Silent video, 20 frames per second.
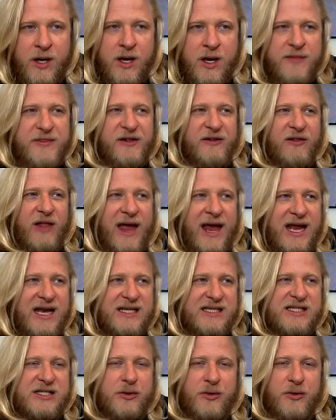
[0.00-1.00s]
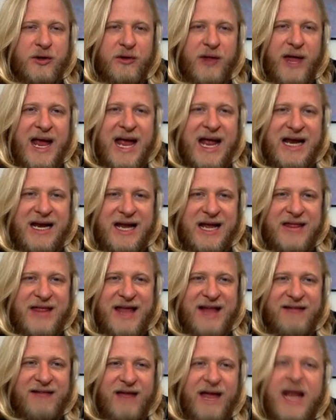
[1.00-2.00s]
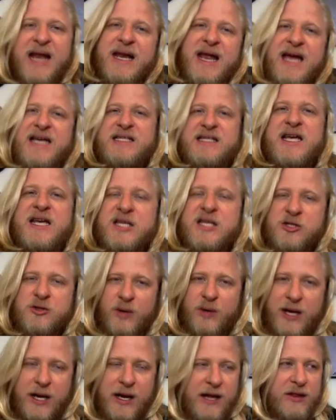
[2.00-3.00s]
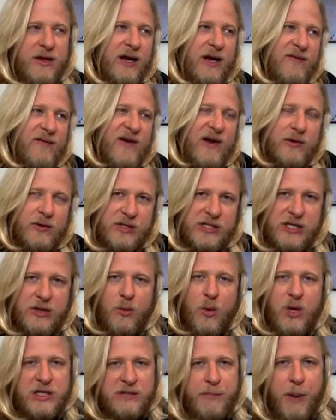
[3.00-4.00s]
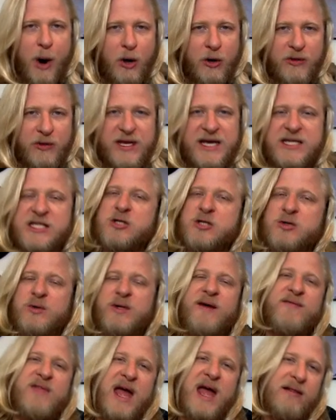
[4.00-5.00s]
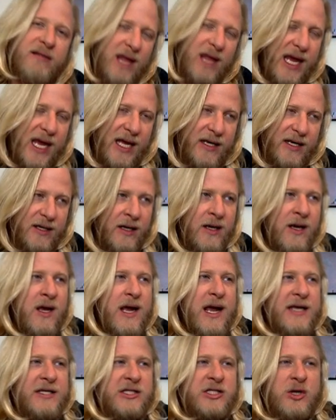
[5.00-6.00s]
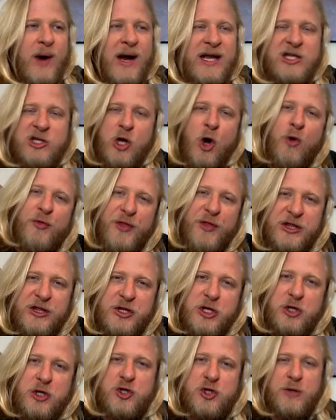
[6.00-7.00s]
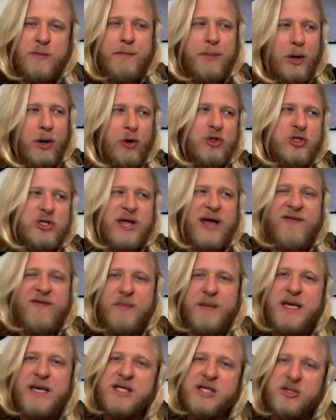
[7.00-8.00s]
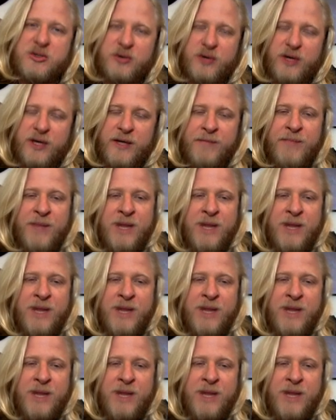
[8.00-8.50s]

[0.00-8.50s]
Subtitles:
The land is still the land, and that land has history, and the Confederacy was part of the history of that land. And so I don't think that you should purge that from history.